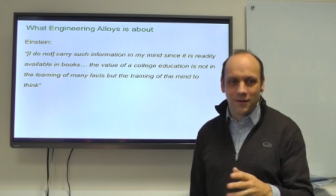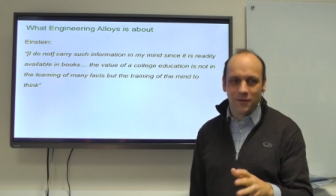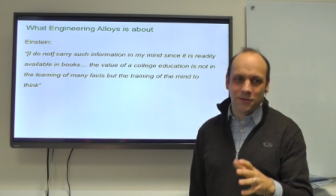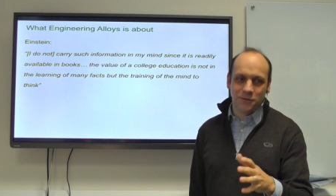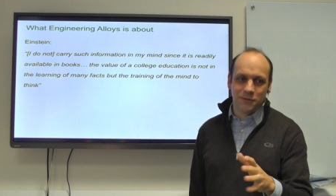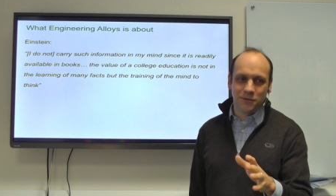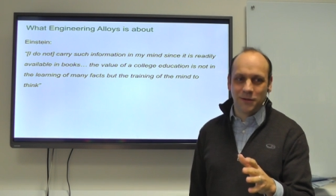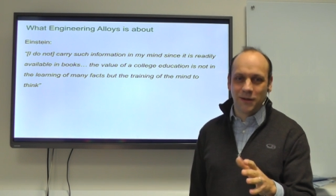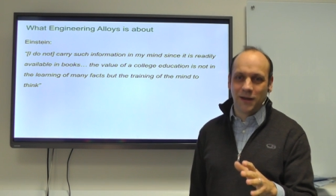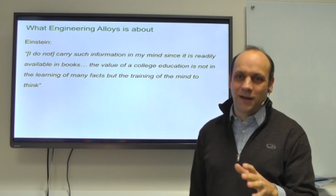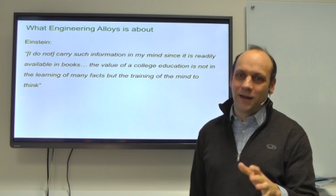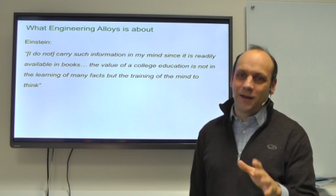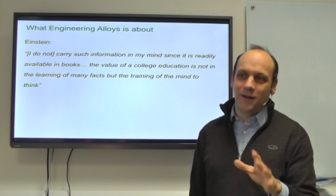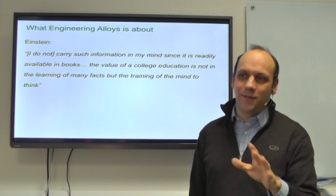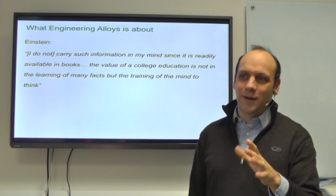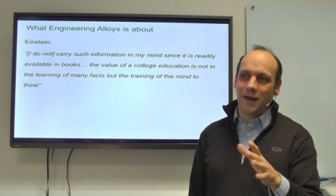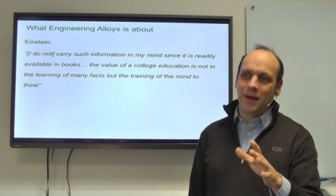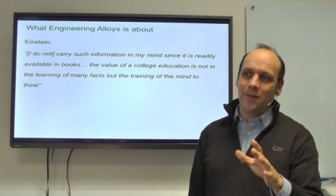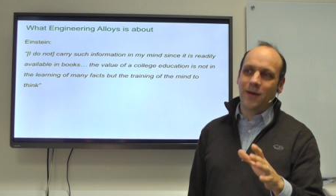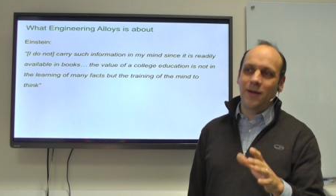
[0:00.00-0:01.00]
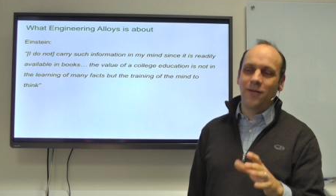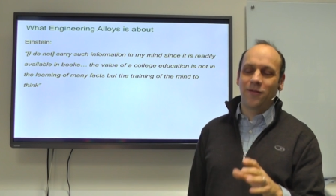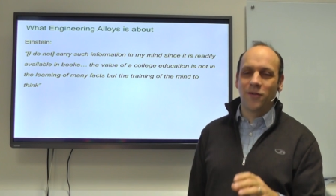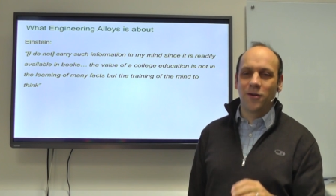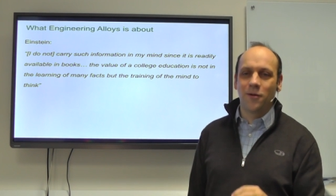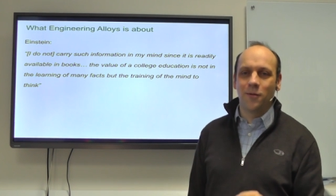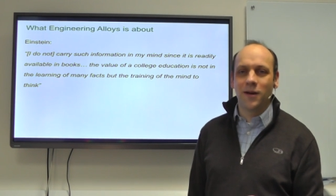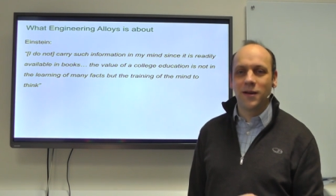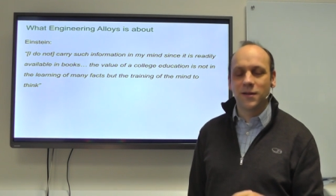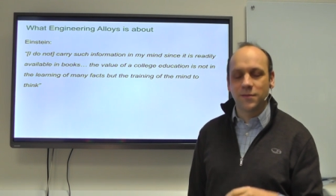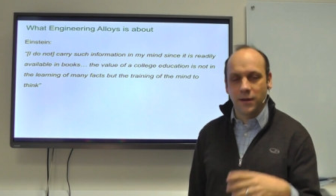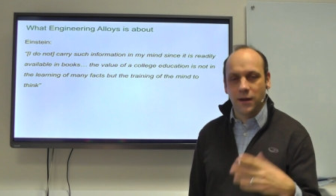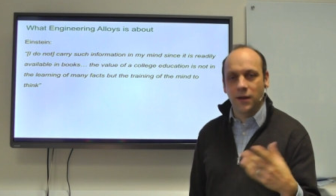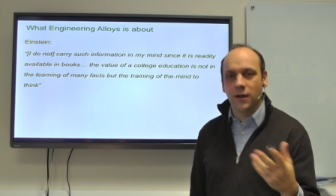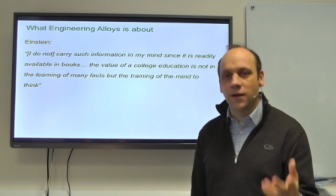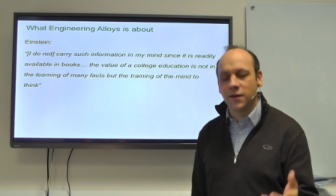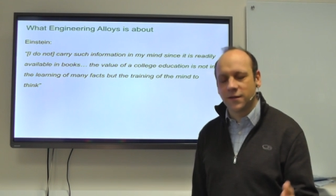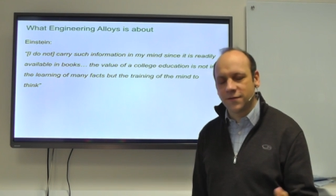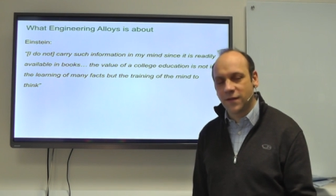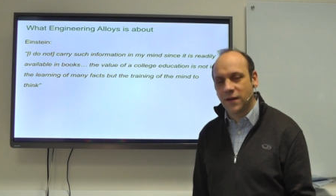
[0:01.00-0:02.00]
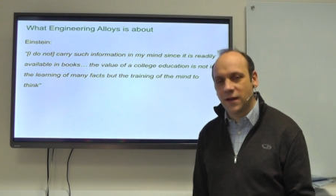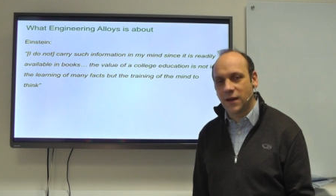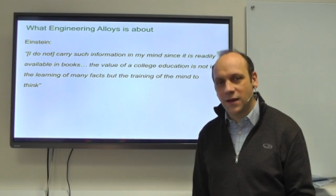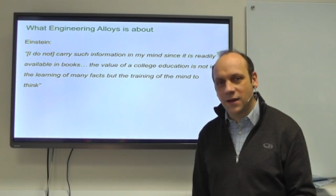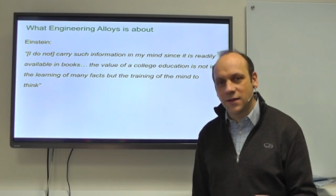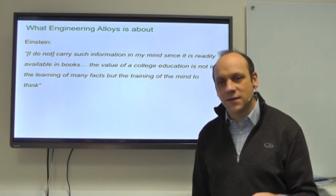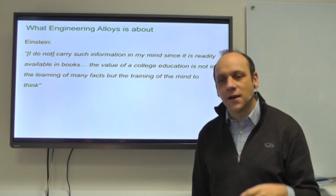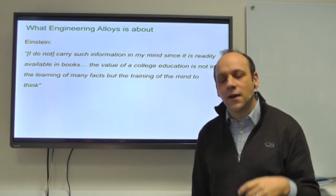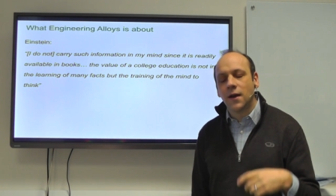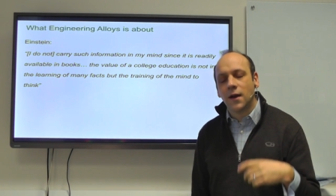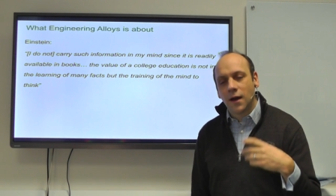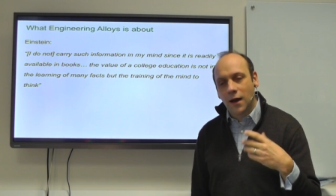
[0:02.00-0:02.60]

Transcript: ooh, yeah, maybe a few weeks, but it lasts for years.